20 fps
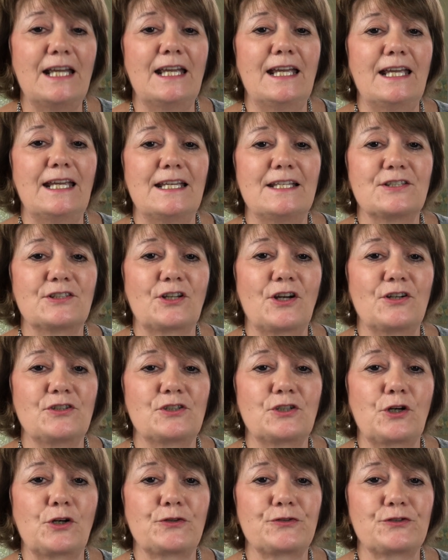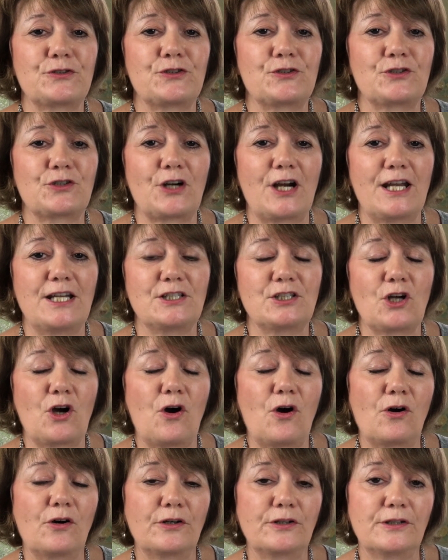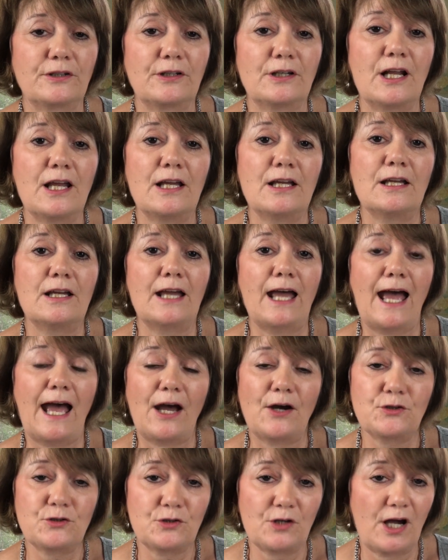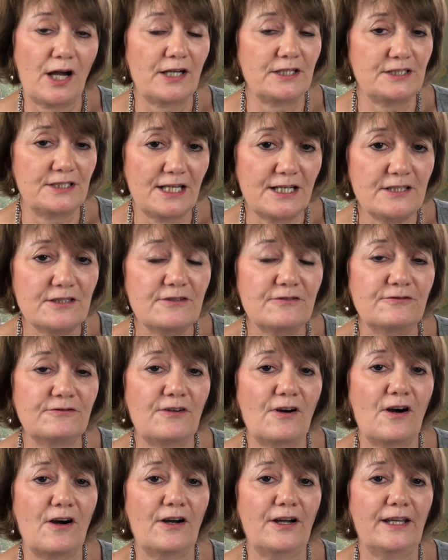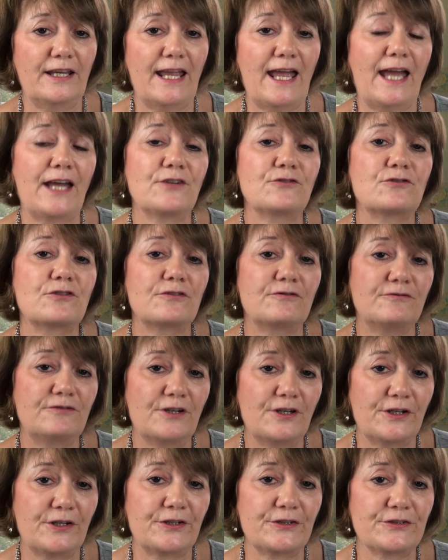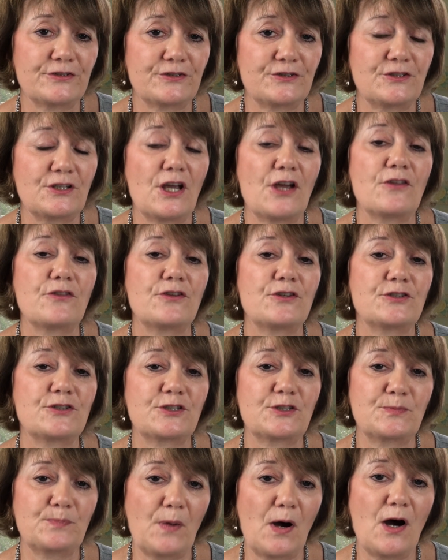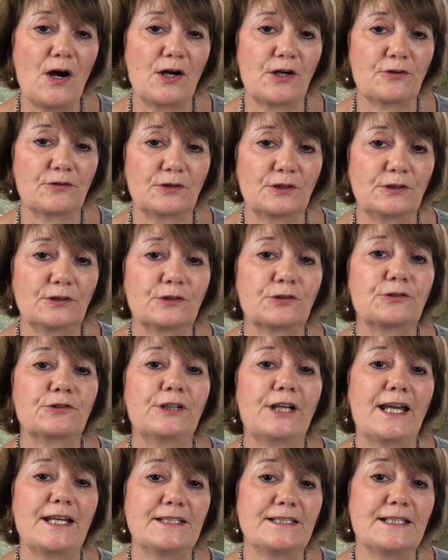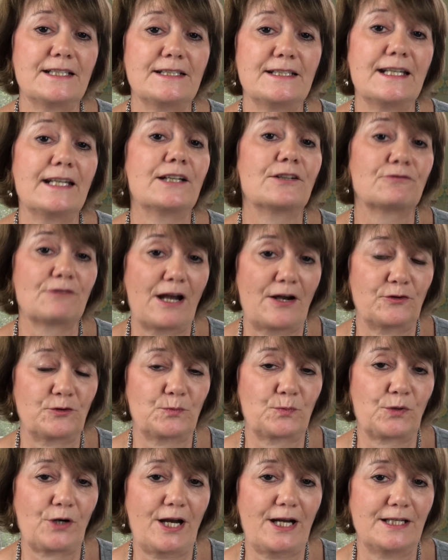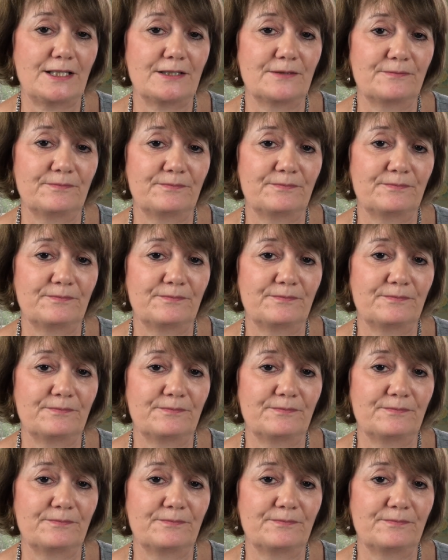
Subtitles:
is going to concentrate on how to identify and reverse the spiral created in a round braid.